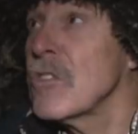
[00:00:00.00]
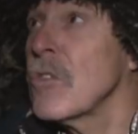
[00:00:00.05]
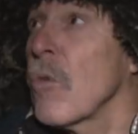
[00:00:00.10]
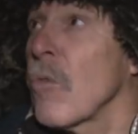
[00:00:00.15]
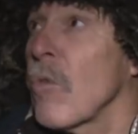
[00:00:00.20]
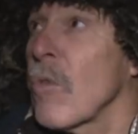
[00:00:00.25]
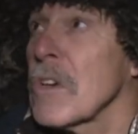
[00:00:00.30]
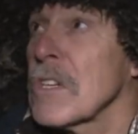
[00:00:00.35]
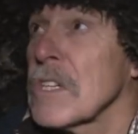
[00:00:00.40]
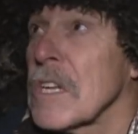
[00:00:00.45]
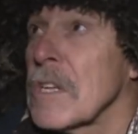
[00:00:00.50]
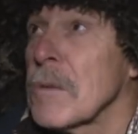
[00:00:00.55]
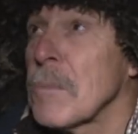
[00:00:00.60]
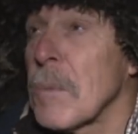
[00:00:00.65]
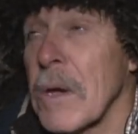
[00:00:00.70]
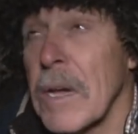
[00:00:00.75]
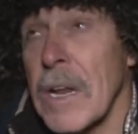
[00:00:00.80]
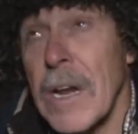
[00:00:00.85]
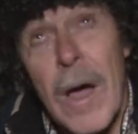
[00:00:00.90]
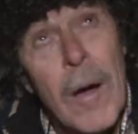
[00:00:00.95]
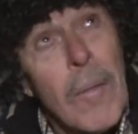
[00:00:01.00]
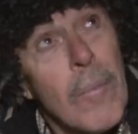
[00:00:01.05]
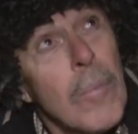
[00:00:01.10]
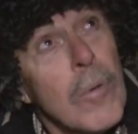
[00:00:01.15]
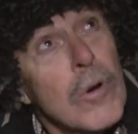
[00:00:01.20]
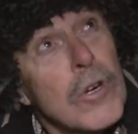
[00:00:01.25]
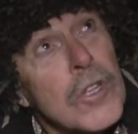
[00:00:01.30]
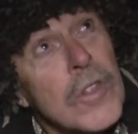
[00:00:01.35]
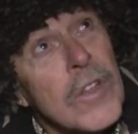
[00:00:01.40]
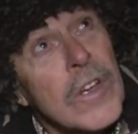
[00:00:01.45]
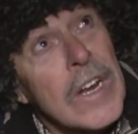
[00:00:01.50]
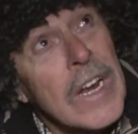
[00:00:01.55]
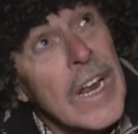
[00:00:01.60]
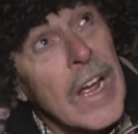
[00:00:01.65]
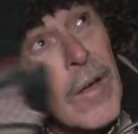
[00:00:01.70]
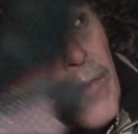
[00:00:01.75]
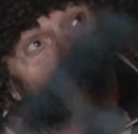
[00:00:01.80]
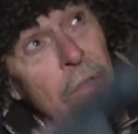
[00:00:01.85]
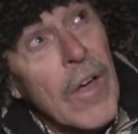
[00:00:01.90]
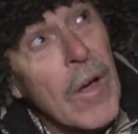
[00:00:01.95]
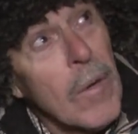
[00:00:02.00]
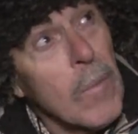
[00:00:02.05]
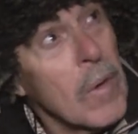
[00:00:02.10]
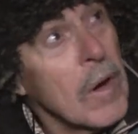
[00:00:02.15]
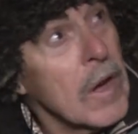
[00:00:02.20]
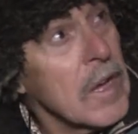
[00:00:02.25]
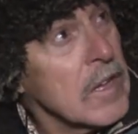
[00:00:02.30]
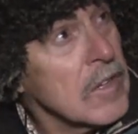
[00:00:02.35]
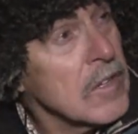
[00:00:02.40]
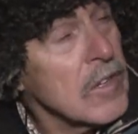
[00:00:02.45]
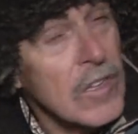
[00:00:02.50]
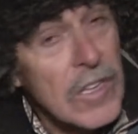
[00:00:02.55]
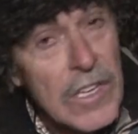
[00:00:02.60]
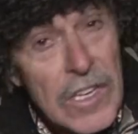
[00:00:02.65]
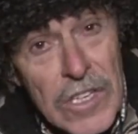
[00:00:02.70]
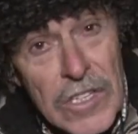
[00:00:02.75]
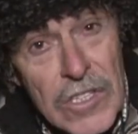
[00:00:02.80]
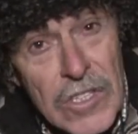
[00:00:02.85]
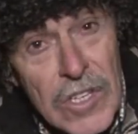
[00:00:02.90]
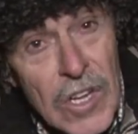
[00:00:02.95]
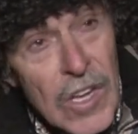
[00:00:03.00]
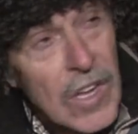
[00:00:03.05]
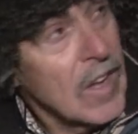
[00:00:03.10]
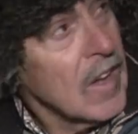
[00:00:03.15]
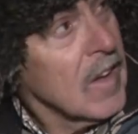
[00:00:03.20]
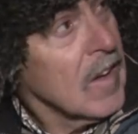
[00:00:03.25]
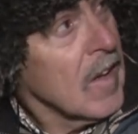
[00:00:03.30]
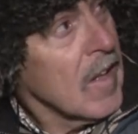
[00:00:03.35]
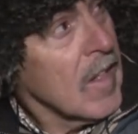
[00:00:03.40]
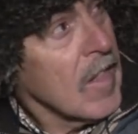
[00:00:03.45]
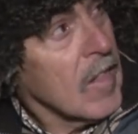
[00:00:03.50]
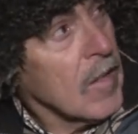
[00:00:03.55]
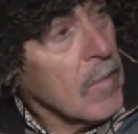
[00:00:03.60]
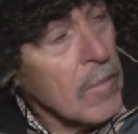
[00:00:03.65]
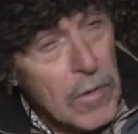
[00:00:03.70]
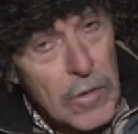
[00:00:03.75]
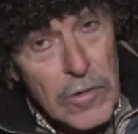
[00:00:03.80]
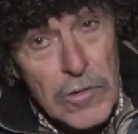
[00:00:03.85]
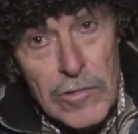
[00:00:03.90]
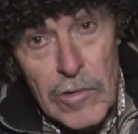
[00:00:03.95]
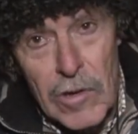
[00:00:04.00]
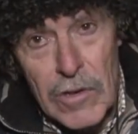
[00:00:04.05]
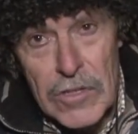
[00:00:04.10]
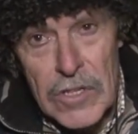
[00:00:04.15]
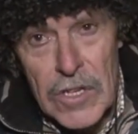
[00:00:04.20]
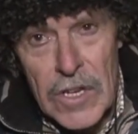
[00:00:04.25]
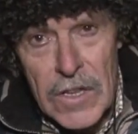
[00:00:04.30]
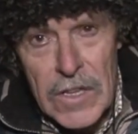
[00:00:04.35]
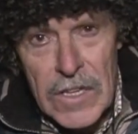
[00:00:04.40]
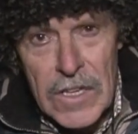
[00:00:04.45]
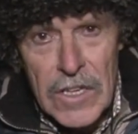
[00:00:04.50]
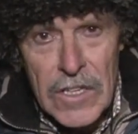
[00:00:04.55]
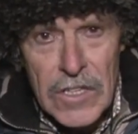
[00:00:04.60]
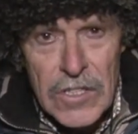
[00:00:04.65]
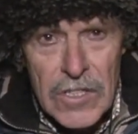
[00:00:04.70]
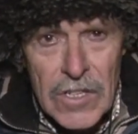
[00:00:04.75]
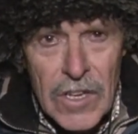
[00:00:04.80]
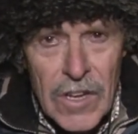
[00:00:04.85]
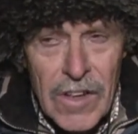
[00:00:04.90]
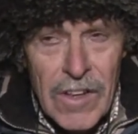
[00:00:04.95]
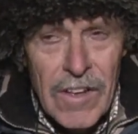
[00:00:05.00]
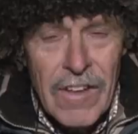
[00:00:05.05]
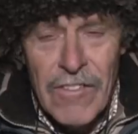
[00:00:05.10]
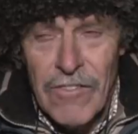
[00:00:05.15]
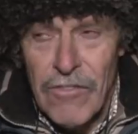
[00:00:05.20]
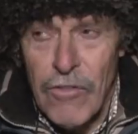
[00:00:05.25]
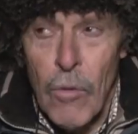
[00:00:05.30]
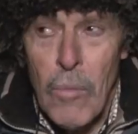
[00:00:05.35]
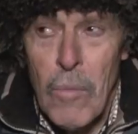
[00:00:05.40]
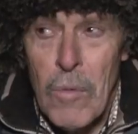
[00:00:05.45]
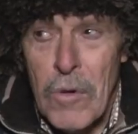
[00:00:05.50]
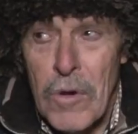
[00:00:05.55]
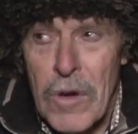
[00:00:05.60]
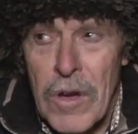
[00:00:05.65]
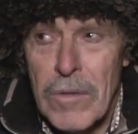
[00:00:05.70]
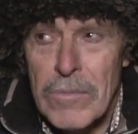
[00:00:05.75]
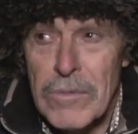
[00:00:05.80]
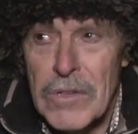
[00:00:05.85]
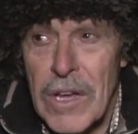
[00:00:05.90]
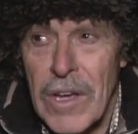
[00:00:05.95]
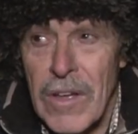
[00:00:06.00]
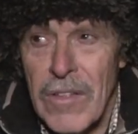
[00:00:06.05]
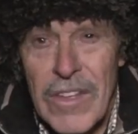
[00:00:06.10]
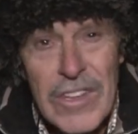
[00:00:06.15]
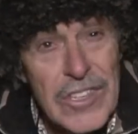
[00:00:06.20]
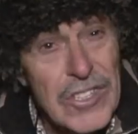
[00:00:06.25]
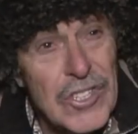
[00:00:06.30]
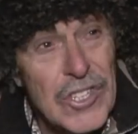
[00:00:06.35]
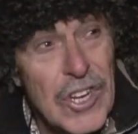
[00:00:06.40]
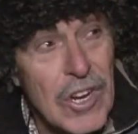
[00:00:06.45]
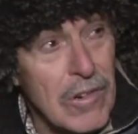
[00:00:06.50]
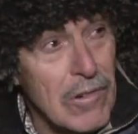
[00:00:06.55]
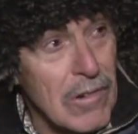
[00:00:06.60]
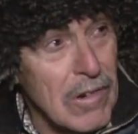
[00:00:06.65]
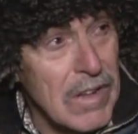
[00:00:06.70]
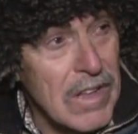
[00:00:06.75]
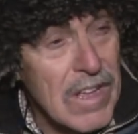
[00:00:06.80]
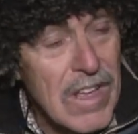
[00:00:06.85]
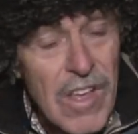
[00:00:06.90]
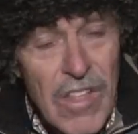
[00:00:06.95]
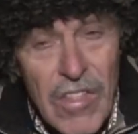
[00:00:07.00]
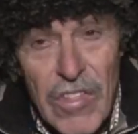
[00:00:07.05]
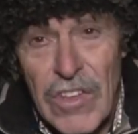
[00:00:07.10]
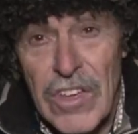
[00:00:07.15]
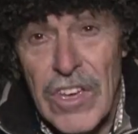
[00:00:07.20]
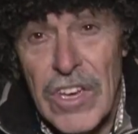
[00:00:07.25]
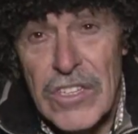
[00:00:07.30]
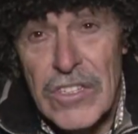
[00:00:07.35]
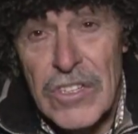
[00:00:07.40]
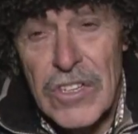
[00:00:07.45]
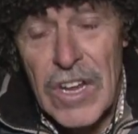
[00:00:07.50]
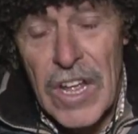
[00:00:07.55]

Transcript: northwesterly is picking up, pushing the cloud that way to the east. The moon's rising in the east, full moon comes out, that's generally the kiss of